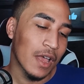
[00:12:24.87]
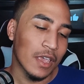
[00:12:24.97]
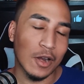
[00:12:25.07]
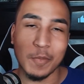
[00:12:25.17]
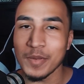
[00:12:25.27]

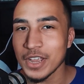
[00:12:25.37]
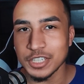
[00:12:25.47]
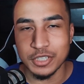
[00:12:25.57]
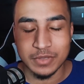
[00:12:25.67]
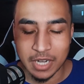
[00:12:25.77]
you know, a
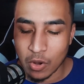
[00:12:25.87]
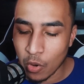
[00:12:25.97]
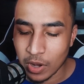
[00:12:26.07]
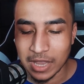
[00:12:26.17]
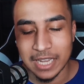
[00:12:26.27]
Pikachu
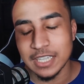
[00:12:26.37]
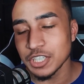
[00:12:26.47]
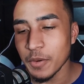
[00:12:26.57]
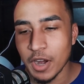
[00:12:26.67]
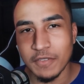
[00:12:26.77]
Zeraora, like
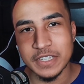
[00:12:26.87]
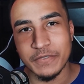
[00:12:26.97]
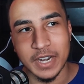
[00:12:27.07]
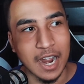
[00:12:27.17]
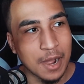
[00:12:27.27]
showing off
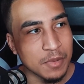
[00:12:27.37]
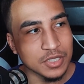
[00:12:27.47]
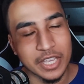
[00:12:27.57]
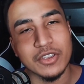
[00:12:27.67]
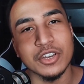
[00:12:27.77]
different combos
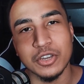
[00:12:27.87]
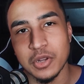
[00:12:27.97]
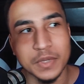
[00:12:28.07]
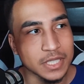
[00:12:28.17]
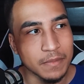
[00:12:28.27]
that you could do
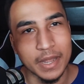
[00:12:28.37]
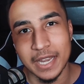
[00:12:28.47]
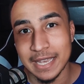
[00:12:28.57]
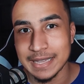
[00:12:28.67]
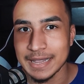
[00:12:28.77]
with somebody
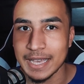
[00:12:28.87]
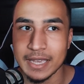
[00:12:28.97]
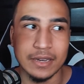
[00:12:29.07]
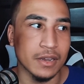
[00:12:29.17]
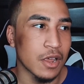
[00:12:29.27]
in
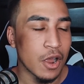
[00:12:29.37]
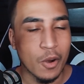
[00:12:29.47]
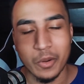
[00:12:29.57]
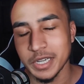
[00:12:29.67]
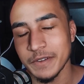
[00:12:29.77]
lane,
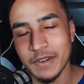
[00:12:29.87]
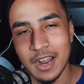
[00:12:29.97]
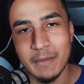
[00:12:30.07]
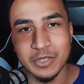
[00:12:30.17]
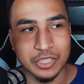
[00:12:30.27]
or different
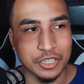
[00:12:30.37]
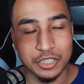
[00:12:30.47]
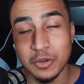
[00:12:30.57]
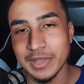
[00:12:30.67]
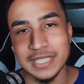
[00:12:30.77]
combos you could
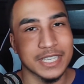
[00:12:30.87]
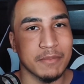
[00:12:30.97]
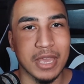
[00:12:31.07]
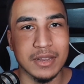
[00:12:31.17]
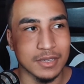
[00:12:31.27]
do with a
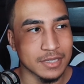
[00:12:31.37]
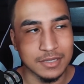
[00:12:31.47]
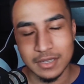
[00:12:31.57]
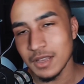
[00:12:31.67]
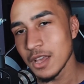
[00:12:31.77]
teammate,
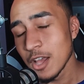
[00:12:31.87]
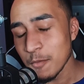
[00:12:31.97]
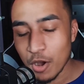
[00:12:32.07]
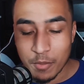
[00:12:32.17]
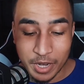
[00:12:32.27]
because
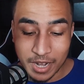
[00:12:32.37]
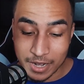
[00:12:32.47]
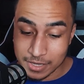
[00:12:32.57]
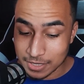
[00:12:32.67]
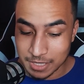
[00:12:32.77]
Pokemon
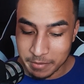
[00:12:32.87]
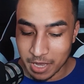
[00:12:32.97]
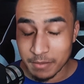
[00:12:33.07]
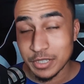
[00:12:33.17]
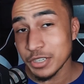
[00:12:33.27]
Unite is a team
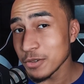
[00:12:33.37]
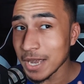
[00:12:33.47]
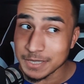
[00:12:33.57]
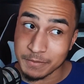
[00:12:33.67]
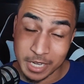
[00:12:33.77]
game, so you do
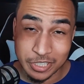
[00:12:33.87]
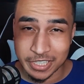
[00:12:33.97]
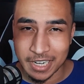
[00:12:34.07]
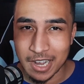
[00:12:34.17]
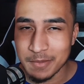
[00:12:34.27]
got some
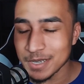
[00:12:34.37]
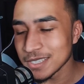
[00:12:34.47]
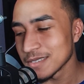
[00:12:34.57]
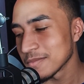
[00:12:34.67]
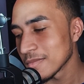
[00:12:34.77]
interesting
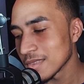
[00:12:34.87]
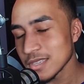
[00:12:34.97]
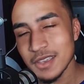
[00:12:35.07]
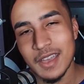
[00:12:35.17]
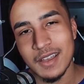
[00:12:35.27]
combos.
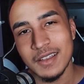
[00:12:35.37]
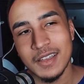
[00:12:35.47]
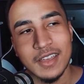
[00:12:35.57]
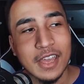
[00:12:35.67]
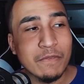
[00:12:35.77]
So yeah,
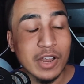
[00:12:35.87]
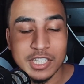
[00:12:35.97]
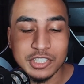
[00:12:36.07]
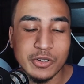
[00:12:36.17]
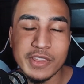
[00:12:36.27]
if you guys
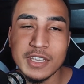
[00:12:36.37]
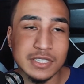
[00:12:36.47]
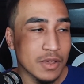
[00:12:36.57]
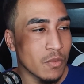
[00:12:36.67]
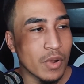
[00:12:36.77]
enjoyed this
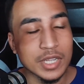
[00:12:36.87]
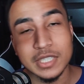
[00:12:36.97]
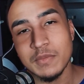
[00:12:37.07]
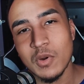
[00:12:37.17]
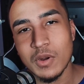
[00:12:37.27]
and want to
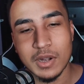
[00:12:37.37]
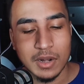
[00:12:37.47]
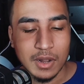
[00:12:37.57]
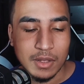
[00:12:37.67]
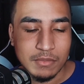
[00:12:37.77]
see more,
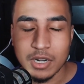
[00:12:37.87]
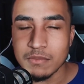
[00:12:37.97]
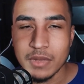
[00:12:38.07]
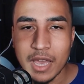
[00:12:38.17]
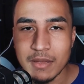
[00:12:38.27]
you know,
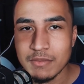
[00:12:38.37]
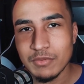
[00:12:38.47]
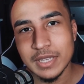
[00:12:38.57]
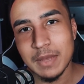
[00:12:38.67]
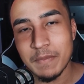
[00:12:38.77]
hey,
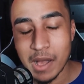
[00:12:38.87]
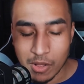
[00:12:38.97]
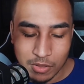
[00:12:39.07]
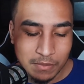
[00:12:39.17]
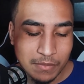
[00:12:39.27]
ring the
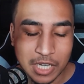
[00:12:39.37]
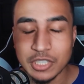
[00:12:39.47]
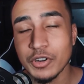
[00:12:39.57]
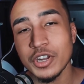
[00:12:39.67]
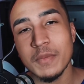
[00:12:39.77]
bell, make
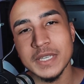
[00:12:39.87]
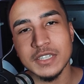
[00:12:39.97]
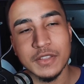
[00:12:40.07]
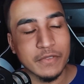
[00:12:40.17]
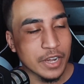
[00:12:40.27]
sure you don't miss
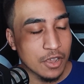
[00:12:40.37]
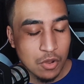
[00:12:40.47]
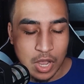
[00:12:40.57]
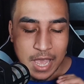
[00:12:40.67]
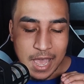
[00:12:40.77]
another video.
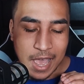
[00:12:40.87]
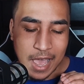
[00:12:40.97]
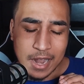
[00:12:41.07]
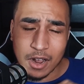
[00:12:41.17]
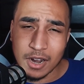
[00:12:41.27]

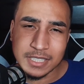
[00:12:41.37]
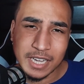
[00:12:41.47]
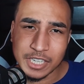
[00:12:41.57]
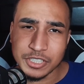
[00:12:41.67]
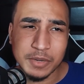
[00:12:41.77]
And honestly,
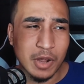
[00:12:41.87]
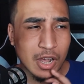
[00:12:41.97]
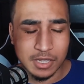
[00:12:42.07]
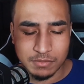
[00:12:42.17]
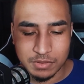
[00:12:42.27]
I stream
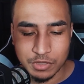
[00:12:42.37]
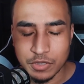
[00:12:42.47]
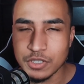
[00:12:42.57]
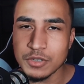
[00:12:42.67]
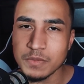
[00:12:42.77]
on
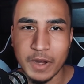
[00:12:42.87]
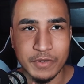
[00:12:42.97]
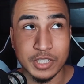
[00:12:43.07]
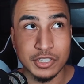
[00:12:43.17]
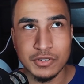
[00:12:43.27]
YouTube
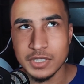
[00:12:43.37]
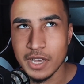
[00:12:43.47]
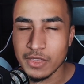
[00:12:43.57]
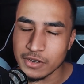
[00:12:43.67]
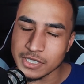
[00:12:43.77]
every Tuesday,
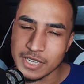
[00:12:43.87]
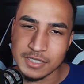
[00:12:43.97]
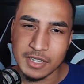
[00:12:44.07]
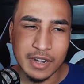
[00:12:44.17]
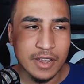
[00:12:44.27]
Thursday, and
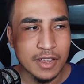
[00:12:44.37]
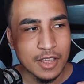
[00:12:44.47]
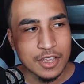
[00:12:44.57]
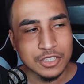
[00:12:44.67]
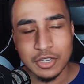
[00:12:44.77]
Sunday.
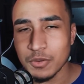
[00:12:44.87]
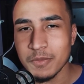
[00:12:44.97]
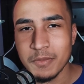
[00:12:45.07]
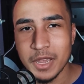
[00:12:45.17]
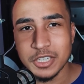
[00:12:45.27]
So
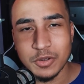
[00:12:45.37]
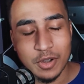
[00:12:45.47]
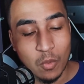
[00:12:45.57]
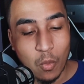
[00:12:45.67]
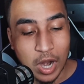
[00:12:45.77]
make sure
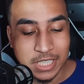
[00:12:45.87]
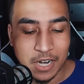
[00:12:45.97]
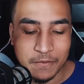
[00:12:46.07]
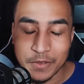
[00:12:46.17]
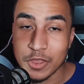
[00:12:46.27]
to watch
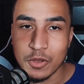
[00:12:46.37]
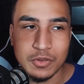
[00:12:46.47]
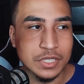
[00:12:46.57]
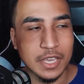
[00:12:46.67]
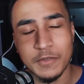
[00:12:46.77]
out for
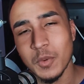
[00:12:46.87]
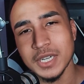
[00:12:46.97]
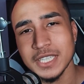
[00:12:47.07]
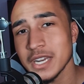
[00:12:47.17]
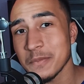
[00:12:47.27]
those. If you want to
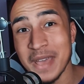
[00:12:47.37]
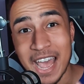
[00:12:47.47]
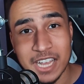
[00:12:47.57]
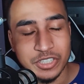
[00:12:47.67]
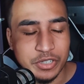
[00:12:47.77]
see any
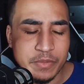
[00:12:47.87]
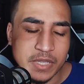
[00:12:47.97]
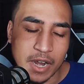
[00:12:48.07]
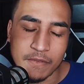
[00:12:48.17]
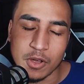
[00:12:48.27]
past streams
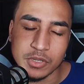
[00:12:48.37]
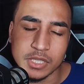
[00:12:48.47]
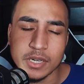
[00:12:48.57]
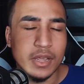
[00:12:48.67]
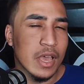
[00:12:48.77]
that I've
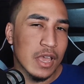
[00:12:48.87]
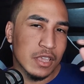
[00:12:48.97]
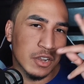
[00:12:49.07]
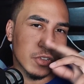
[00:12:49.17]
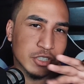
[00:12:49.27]
hosted,
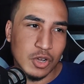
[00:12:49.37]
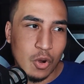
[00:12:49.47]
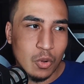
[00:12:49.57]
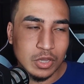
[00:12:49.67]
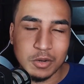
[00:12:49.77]
you know, there's a
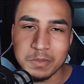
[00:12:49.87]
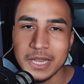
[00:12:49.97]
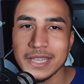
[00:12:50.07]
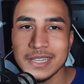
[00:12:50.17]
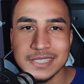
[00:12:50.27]
whole little
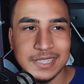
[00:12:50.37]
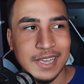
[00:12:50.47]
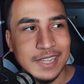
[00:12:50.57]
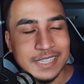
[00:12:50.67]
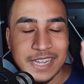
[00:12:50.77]
playlist
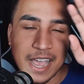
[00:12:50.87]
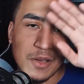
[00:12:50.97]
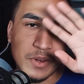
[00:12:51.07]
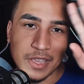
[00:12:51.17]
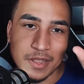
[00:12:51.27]

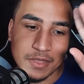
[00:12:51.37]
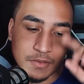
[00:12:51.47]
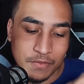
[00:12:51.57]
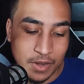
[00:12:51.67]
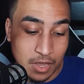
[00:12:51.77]
down in
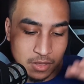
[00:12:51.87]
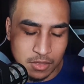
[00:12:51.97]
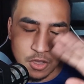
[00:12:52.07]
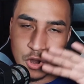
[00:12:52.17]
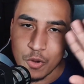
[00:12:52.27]

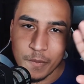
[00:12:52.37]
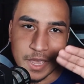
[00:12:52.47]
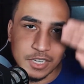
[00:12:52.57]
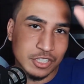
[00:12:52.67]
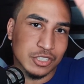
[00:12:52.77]
the
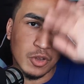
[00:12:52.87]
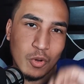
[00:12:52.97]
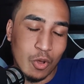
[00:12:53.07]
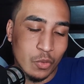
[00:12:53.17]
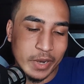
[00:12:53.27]
homepage. Just scroll
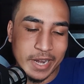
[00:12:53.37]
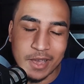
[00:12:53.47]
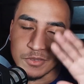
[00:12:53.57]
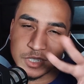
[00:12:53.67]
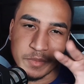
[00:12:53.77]
all the way
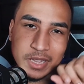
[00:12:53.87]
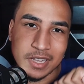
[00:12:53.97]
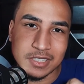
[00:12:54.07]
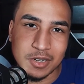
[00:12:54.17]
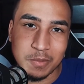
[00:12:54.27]
down. There's gonna be a
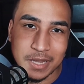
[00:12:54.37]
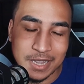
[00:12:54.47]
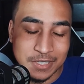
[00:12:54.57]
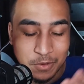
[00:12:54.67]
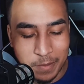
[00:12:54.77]
nice little
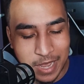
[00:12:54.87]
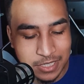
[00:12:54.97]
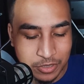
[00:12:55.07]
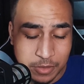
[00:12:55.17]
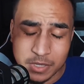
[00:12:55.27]
playlist for past
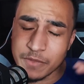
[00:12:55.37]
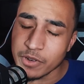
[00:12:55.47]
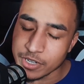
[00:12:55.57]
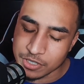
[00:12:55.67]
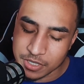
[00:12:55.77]
streams if you're
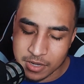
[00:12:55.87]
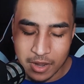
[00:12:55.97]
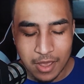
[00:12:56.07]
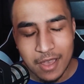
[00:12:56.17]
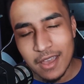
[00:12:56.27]
interested.
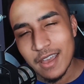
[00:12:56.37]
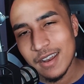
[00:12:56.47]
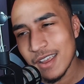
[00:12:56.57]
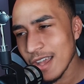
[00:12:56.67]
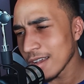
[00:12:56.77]

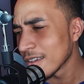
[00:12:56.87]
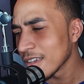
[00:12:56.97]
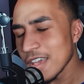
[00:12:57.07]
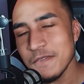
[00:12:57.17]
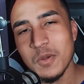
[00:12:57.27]
And yeah,
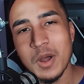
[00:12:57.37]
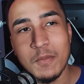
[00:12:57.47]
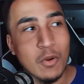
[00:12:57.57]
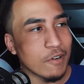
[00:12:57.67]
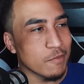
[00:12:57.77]
if you want
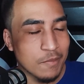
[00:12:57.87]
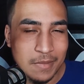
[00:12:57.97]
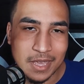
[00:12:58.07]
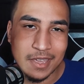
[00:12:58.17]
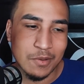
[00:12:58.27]
more of
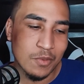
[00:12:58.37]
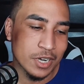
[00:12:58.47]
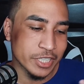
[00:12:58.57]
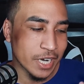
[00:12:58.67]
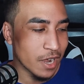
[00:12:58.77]
me and
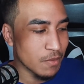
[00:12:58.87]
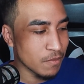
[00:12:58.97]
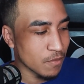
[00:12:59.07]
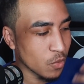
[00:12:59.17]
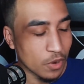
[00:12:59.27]
want to check out
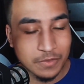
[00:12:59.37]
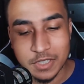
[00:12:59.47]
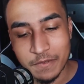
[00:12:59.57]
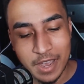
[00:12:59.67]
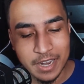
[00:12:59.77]
more of
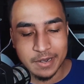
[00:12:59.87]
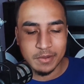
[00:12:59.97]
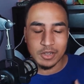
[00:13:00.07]
stuff I do, and